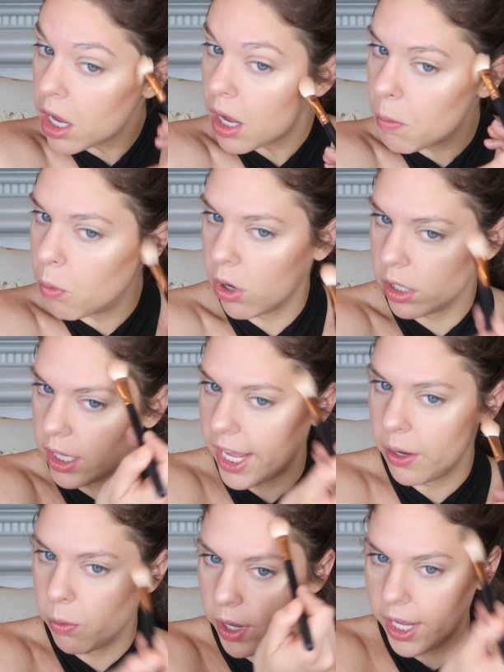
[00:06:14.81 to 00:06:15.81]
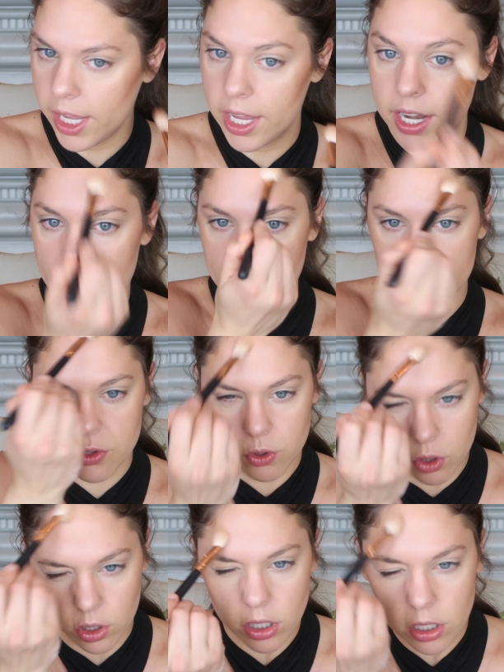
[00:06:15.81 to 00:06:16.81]
a more lightweight and
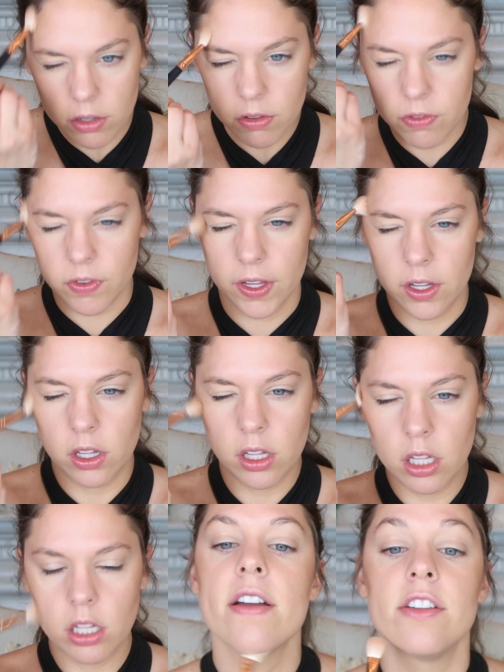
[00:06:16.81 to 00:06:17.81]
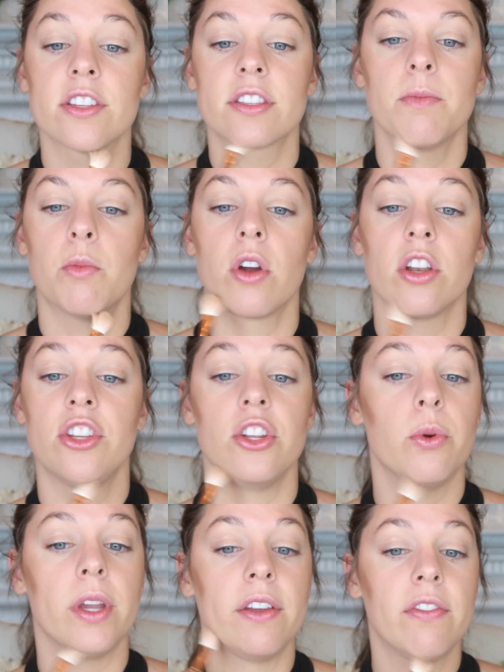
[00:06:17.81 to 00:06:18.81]
natural feel and just a more
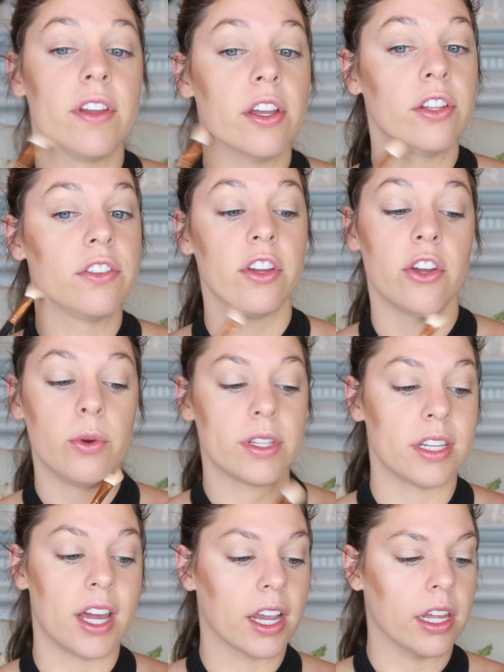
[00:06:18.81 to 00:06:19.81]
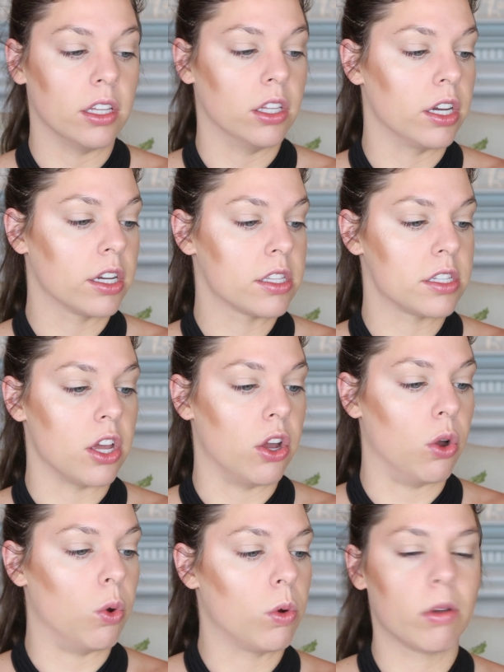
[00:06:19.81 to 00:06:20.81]
dewy feel too. It's not gonna look
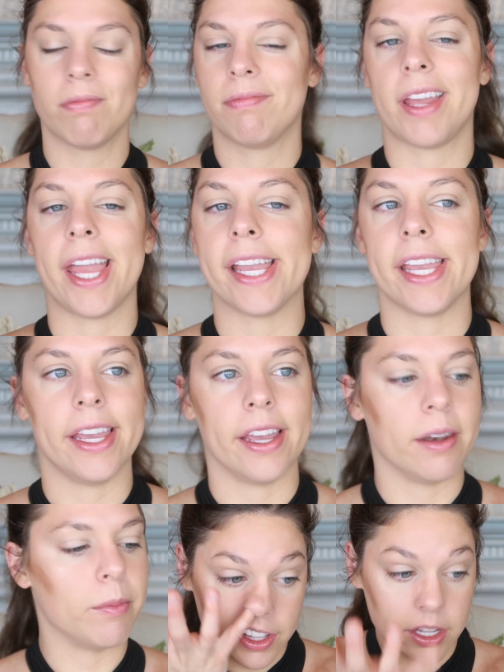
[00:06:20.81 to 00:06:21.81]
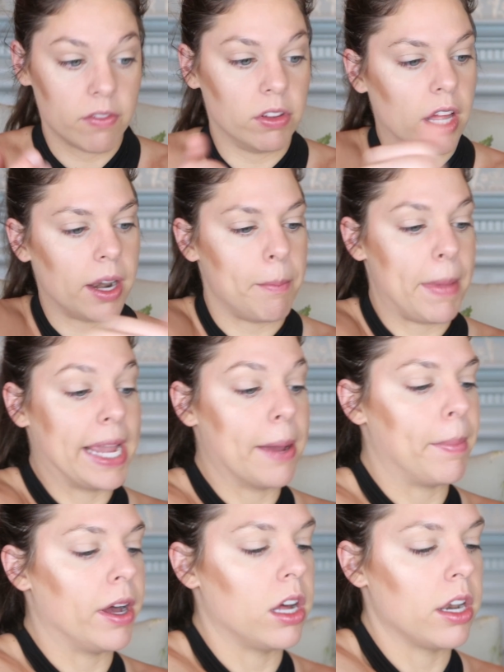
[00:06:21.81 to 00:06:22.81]
so cakey and like you have a lot of
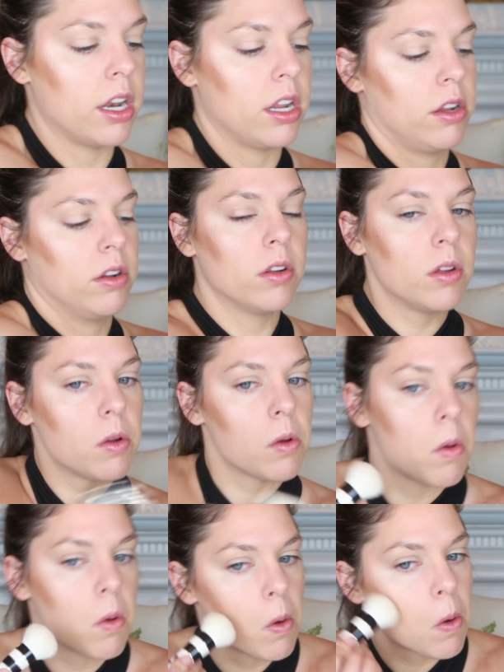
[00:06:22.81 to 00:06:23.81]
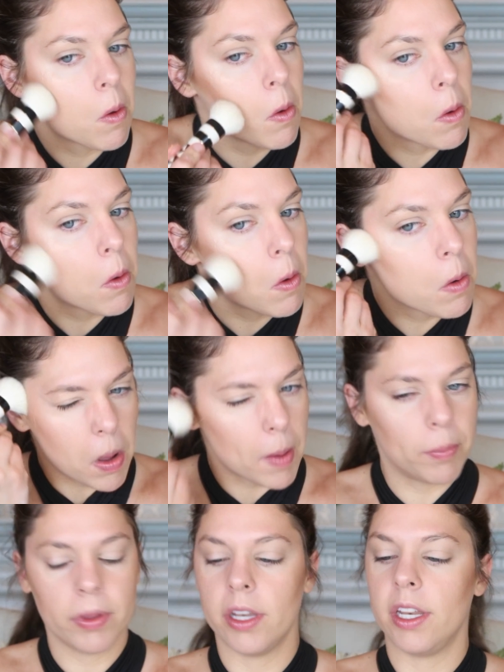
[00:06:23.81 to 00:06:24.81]
makeup on.
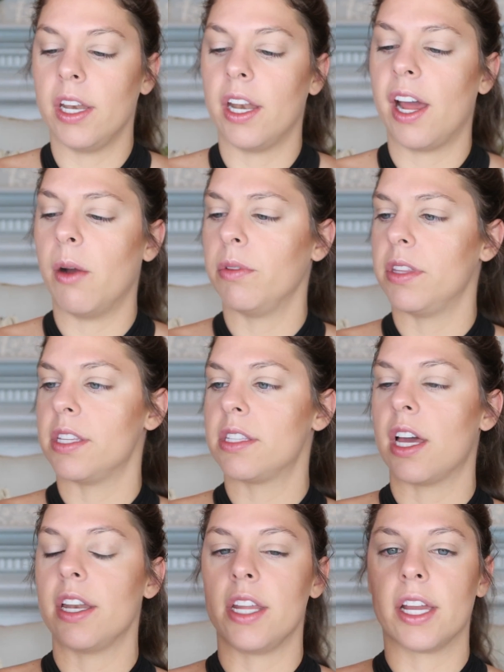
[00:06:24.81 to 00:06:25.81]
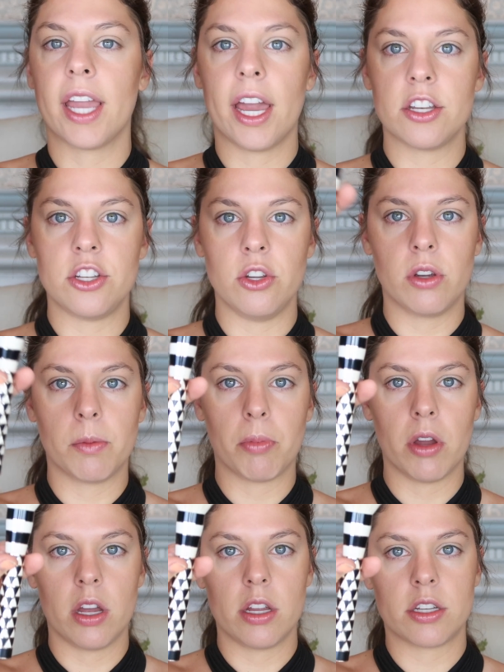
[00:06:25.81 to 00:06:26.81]
I'm blending it out with this Sonia Kashuk
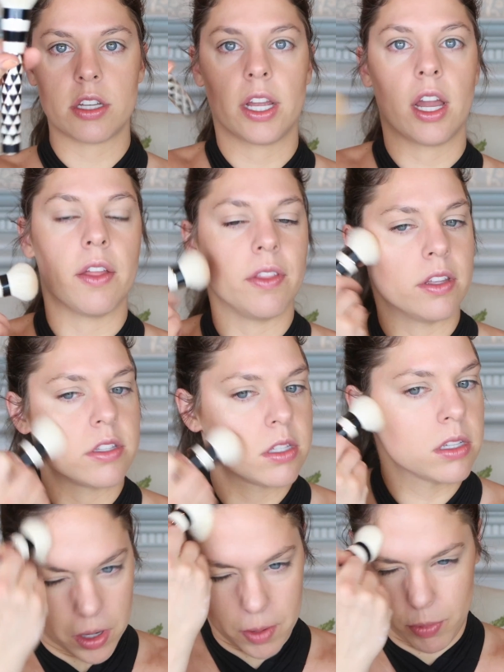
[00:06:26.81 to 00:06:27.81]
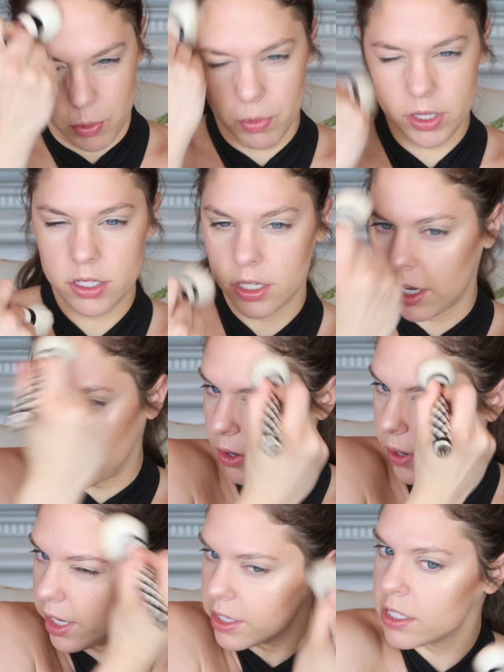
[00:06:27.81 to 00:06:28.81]
brush. I got this a couple months
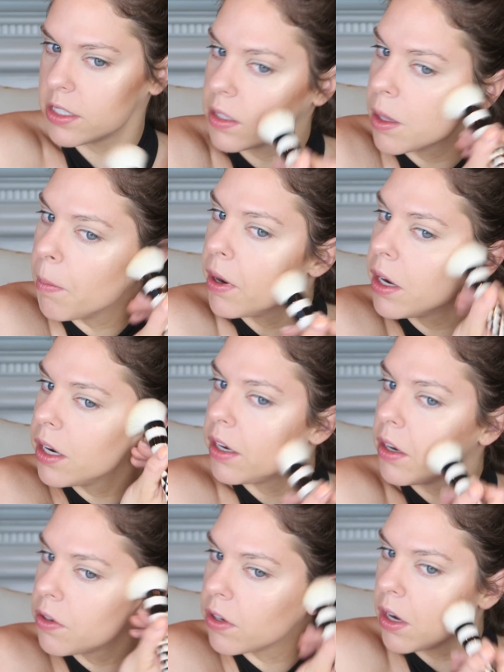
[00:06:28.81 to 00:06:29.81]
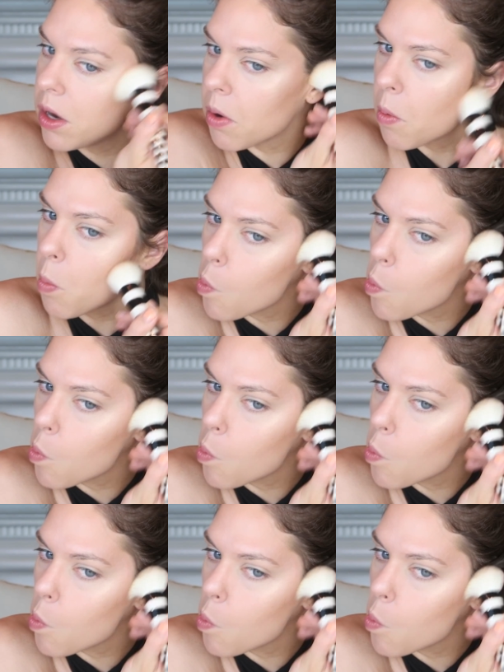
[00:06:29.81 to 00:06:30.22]
ago. I guess it's limited edition.